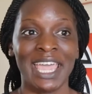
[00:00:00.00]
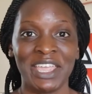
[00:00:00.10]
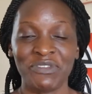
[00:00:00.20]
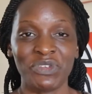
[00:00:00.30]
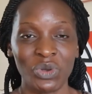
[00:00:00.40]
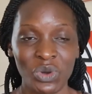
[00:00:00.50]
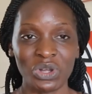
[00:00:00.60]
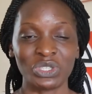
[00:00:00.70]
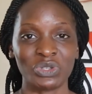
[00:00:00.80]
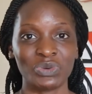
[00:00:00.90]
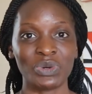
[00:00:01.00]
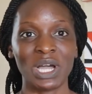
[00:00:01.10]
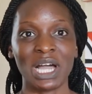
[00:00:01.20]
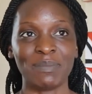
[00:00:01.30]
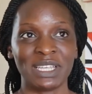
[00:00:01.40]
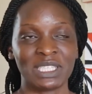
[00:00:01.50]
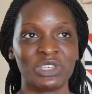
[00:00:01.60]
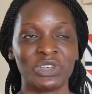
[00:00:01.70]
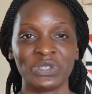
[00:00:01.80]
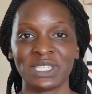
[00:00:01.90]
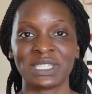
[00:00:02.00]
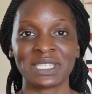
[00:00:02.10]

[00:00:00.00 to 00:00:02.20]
If you go to, let's say you're using